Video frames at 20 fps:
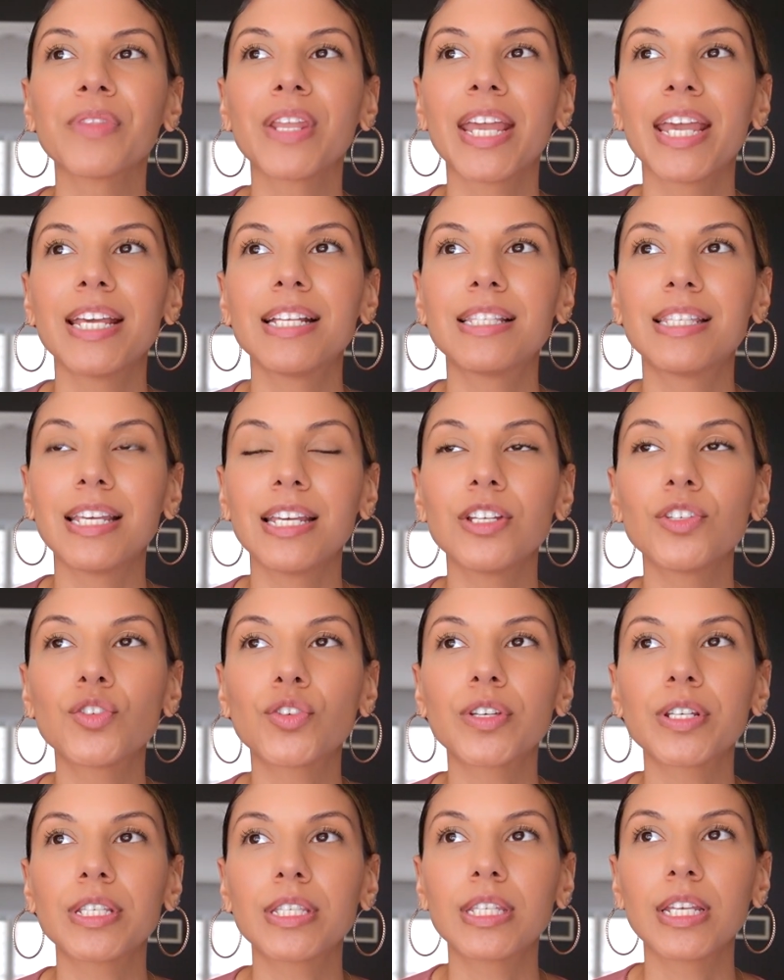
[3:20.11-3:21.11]
it's
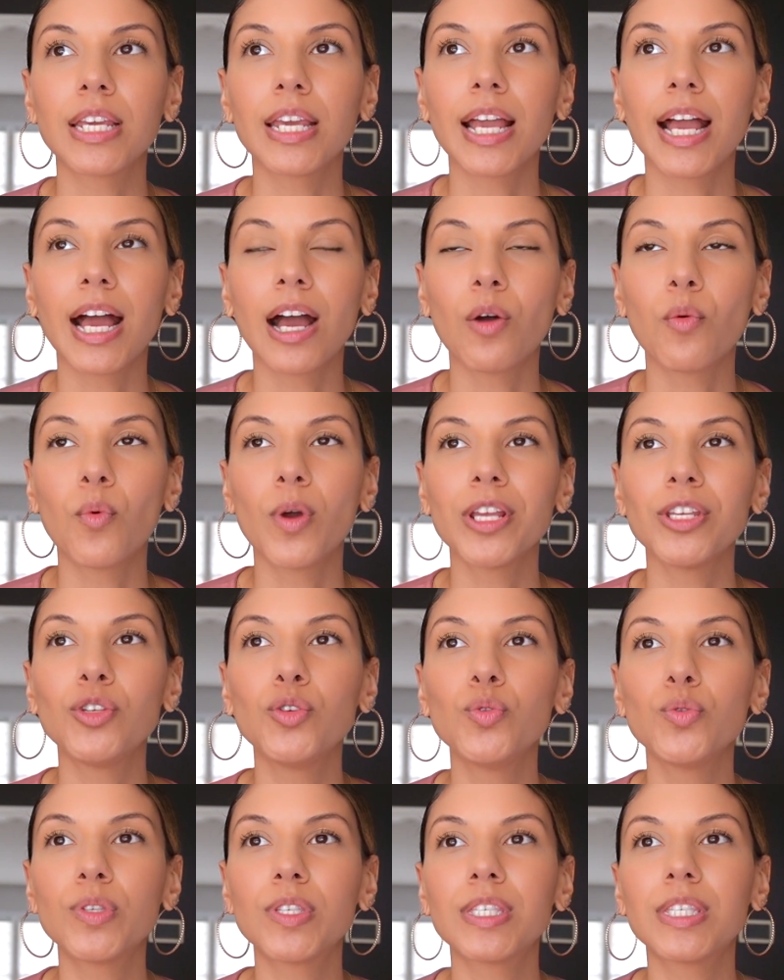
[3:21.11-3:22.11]
interesting how when
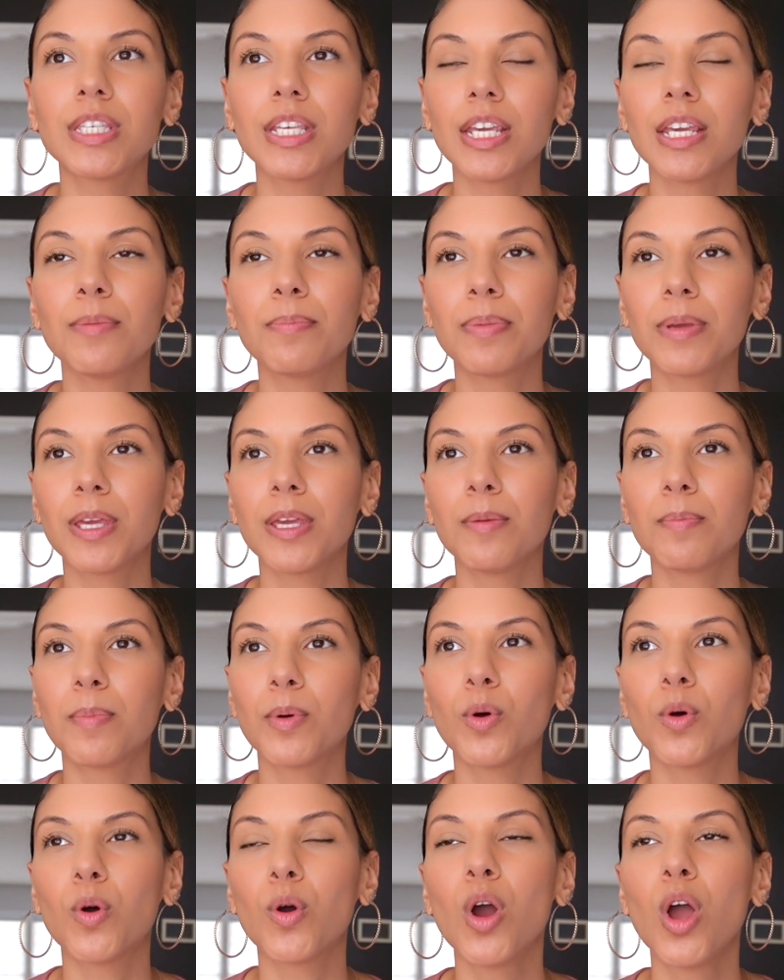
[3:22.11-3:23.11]
you see
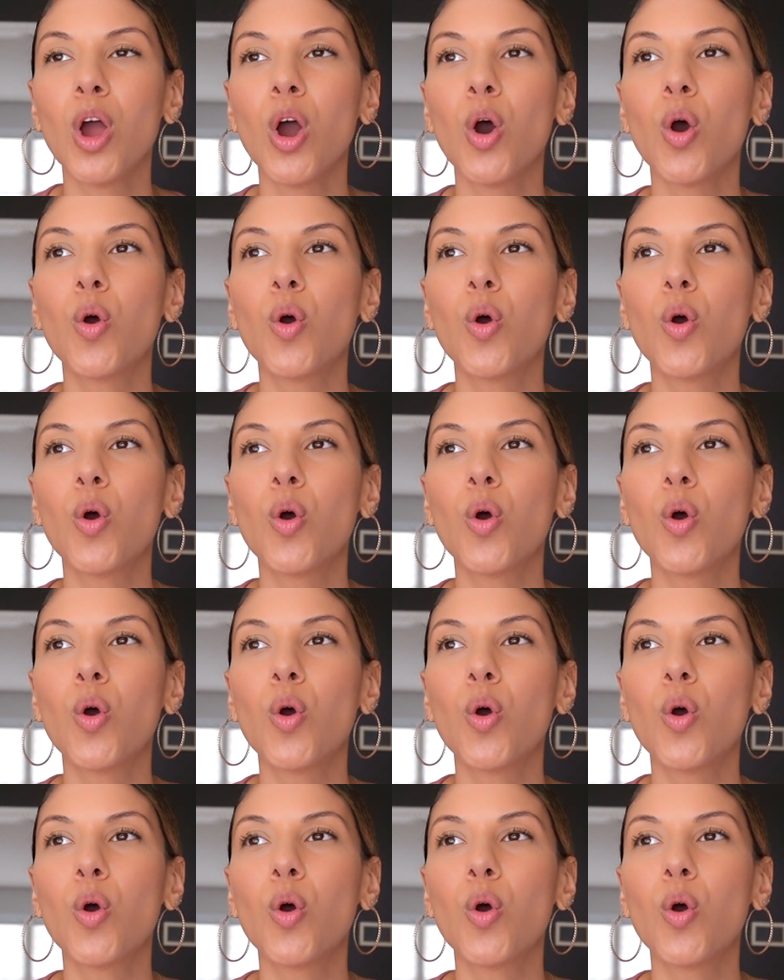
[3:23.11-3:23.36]
people